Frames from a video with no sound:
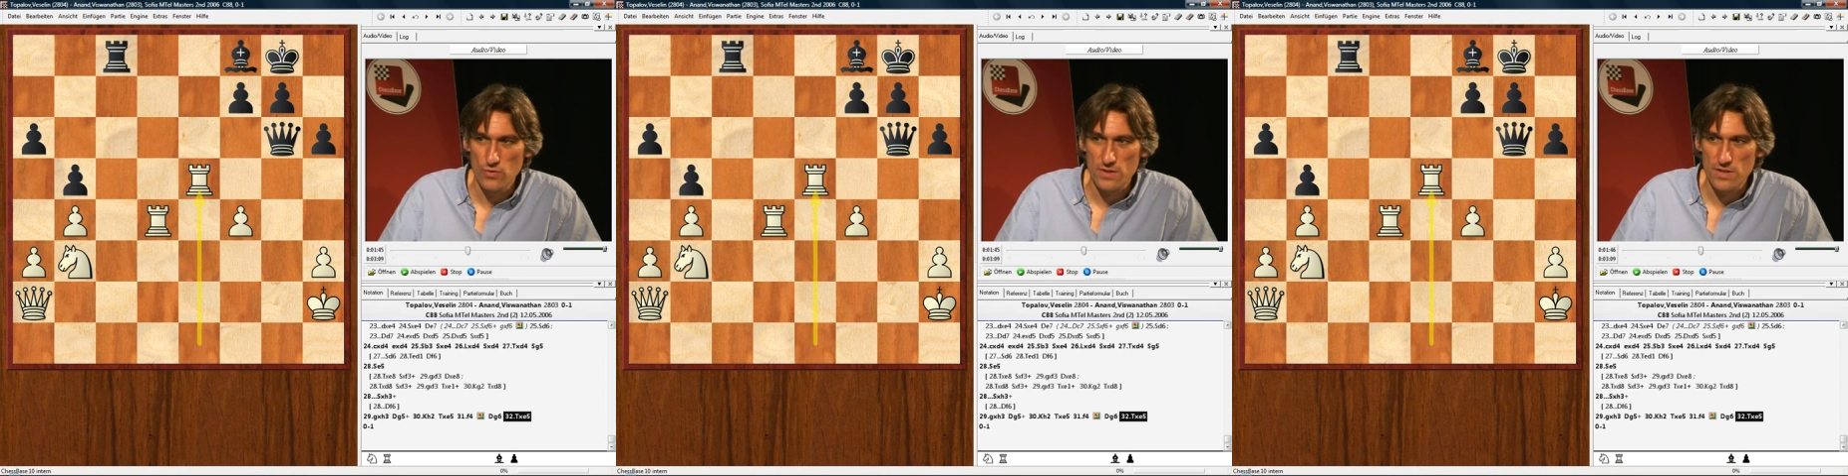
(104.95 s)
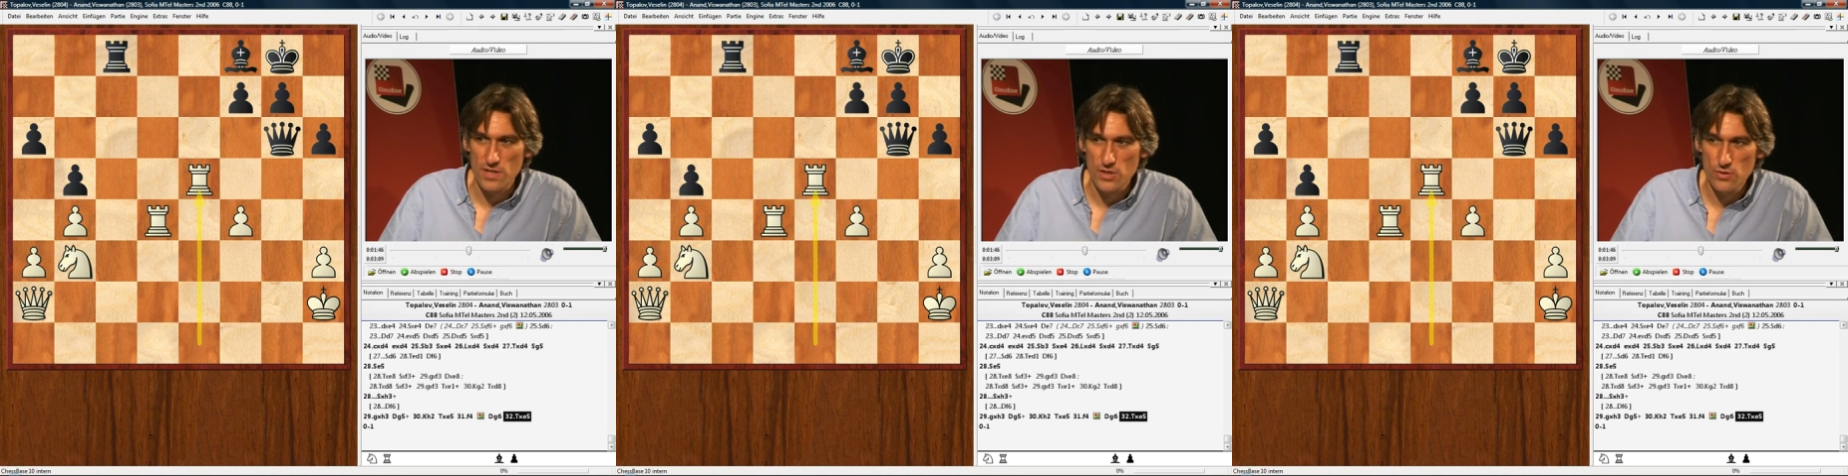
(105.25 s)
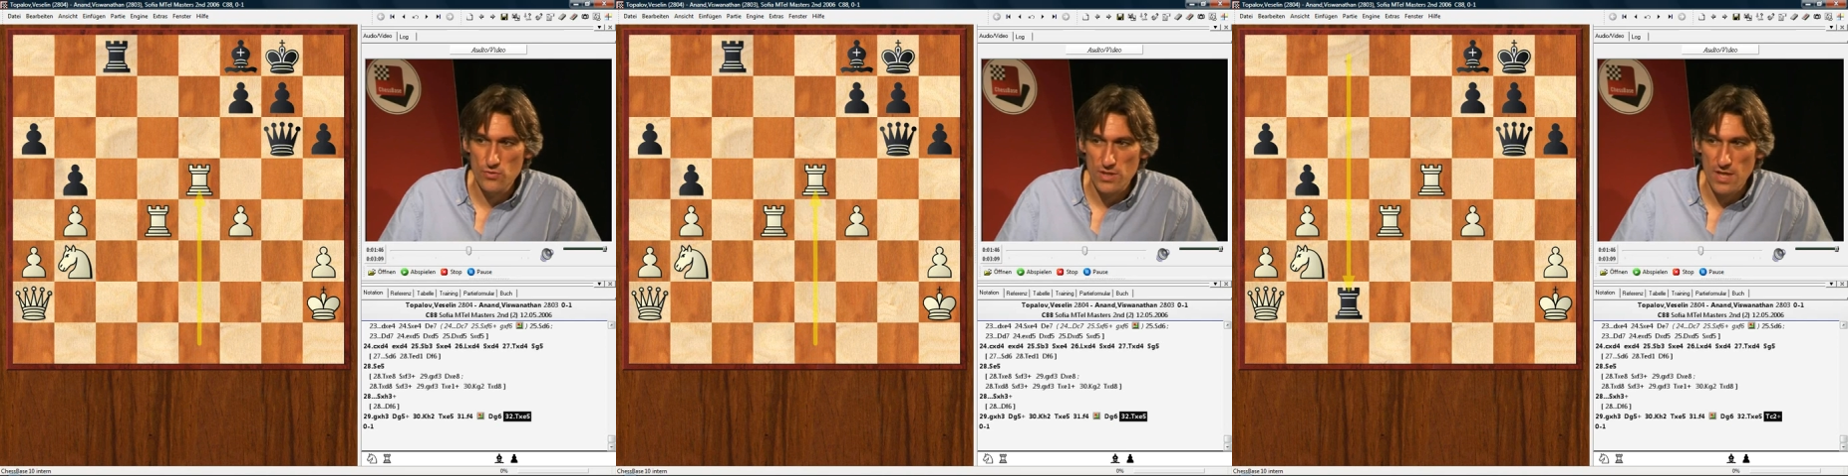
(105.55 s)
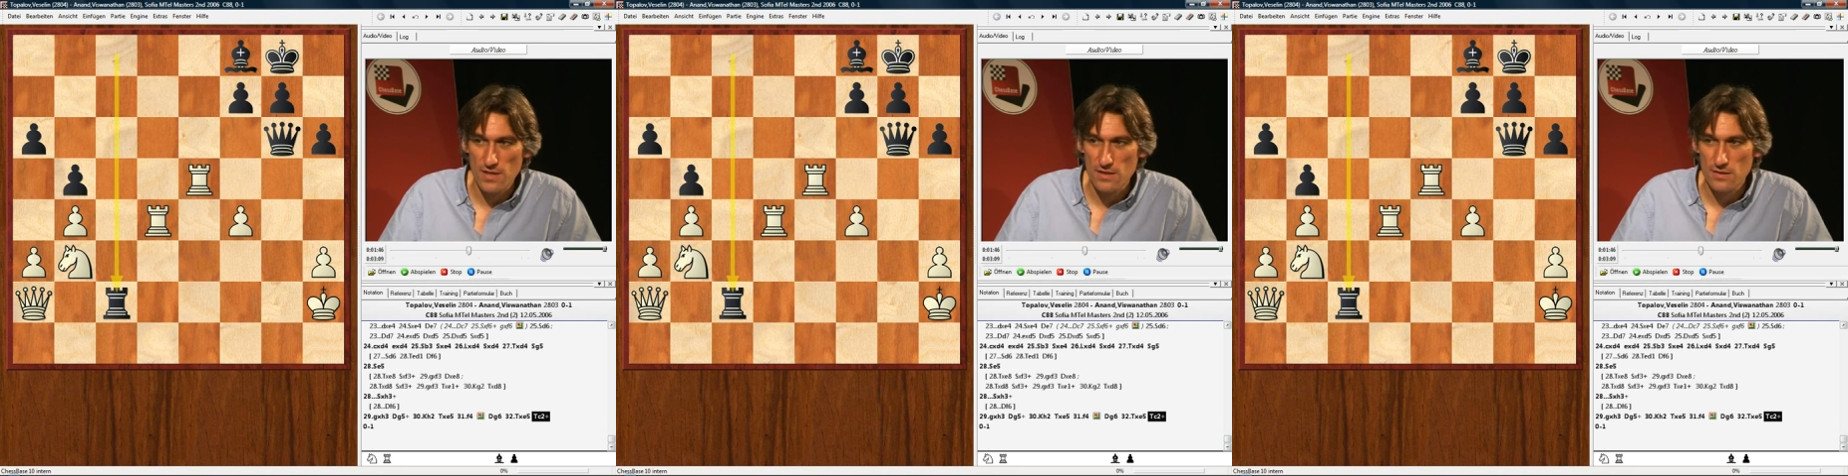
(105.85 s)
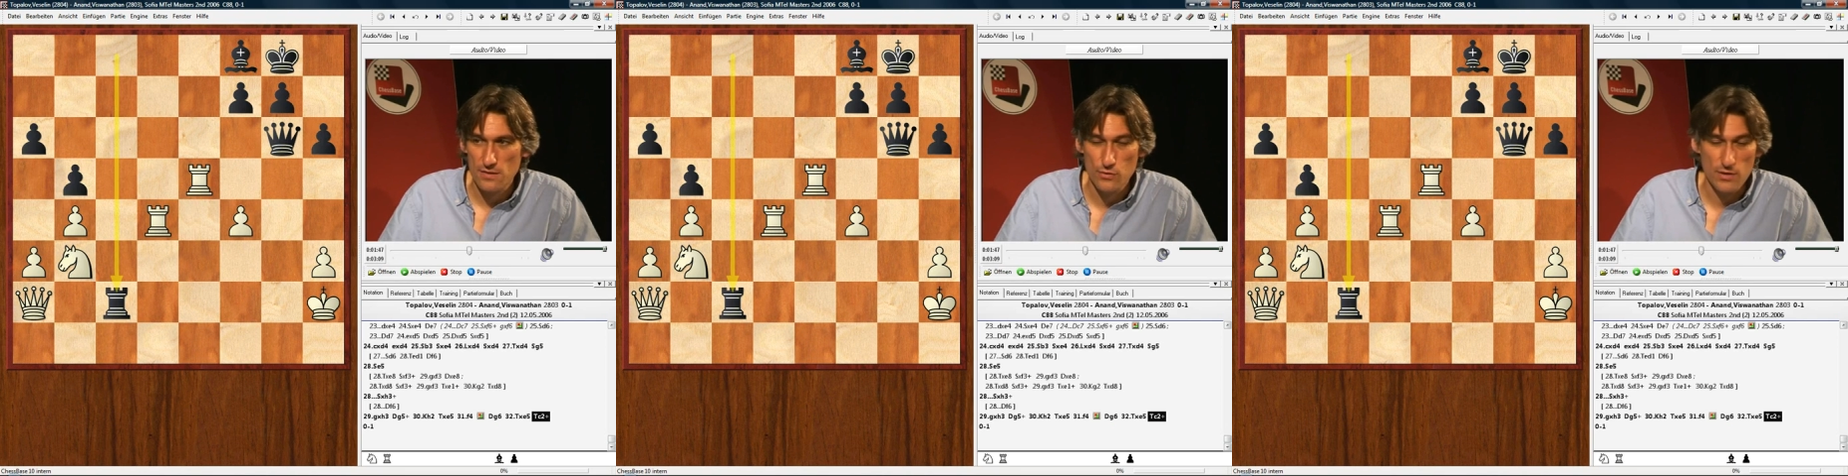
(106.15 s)
c2 check,
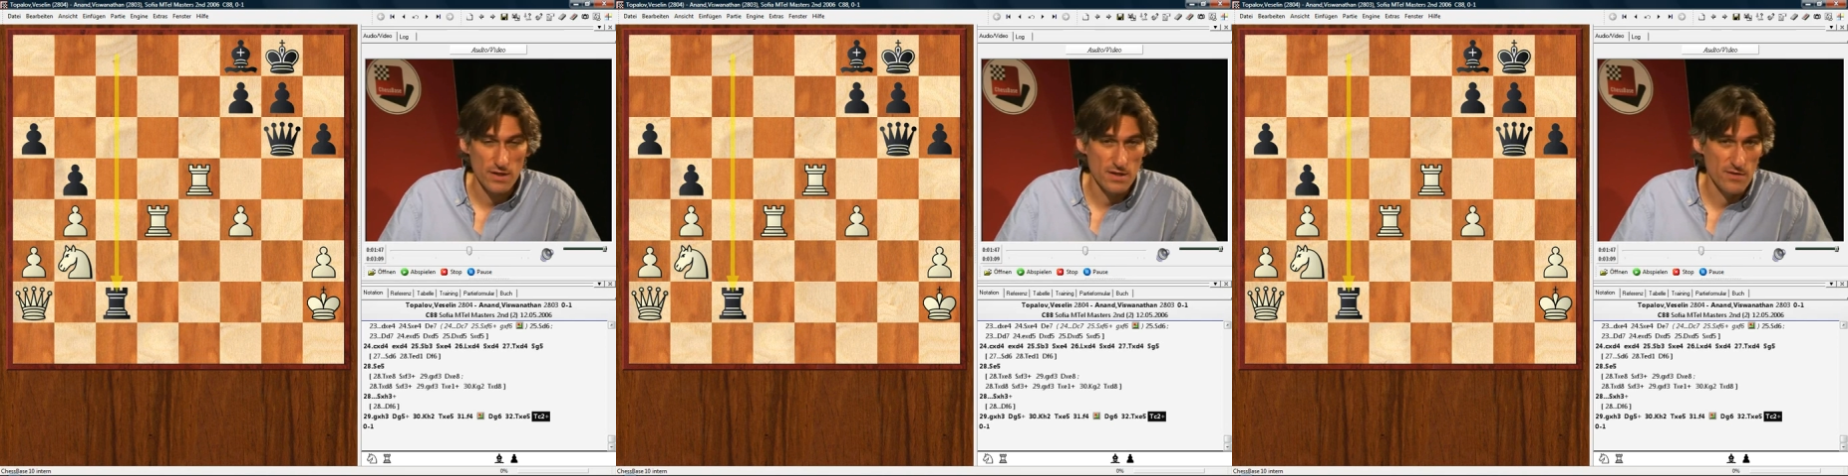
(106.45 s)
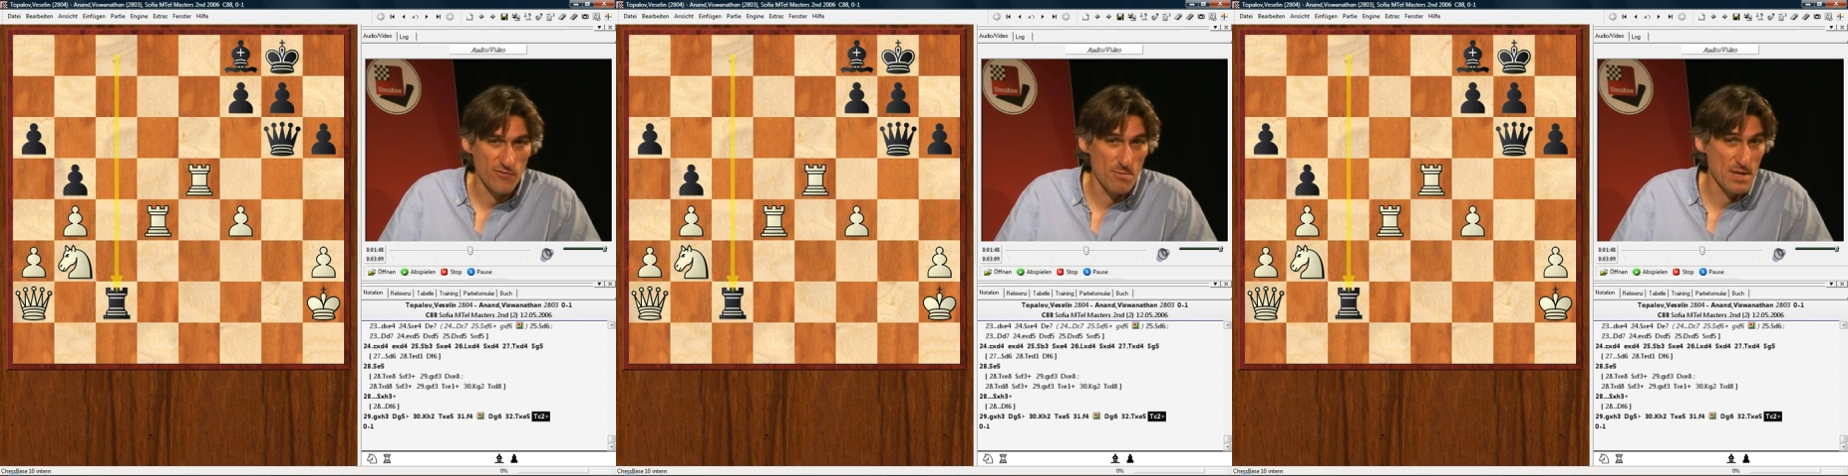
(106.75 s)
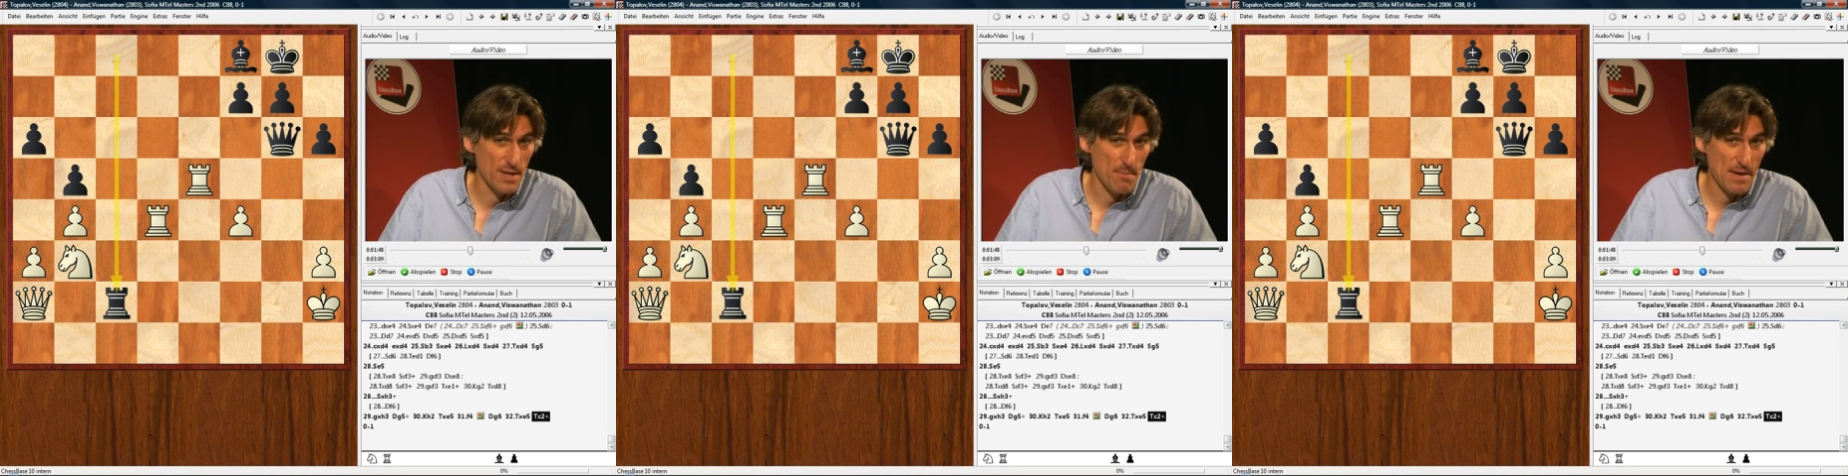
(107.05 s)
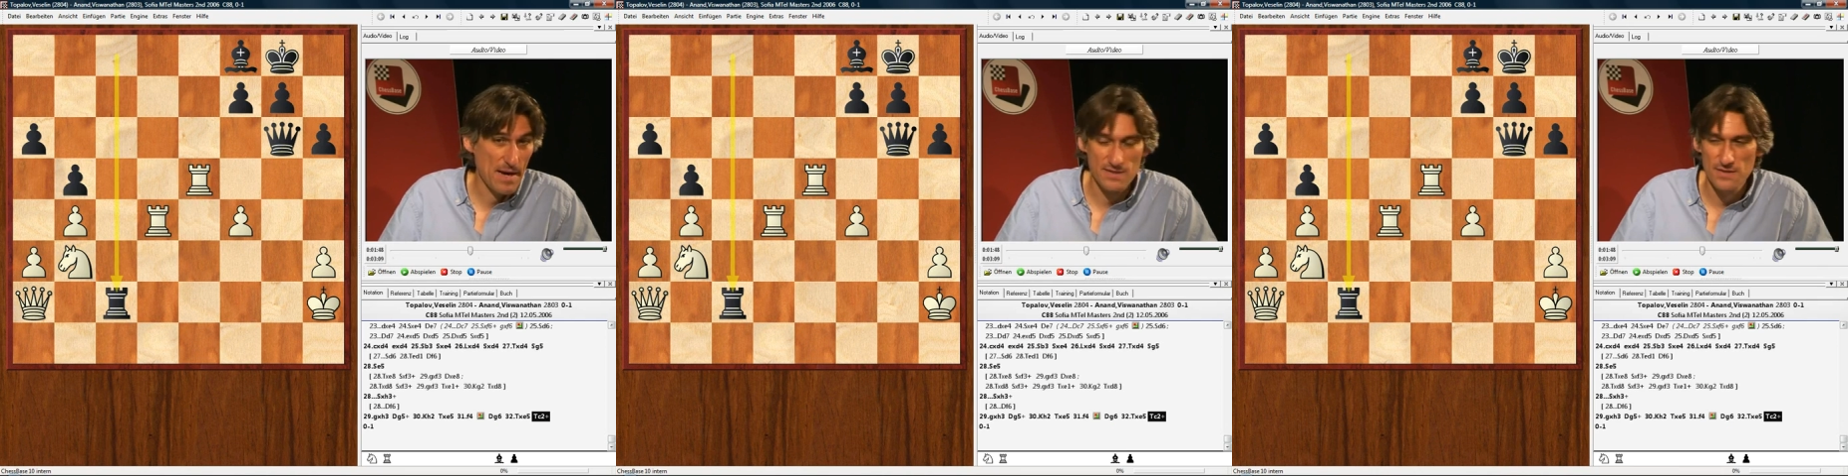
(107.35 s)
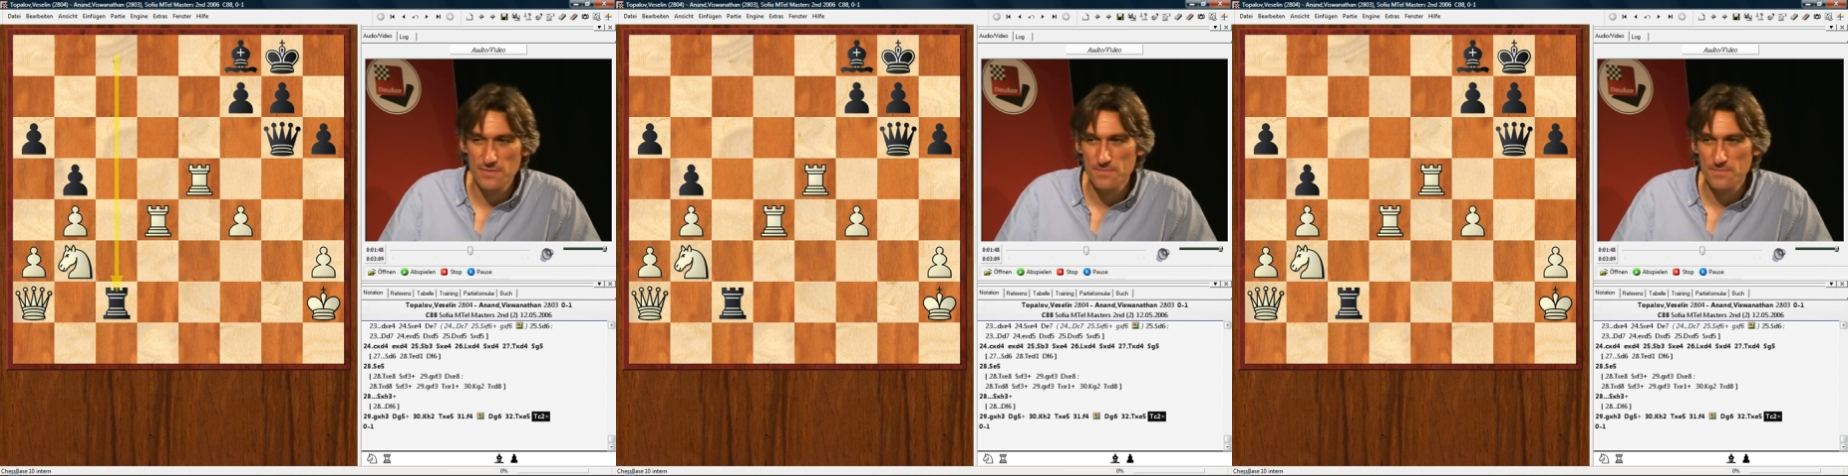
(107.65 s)
okay, a familiar pattern.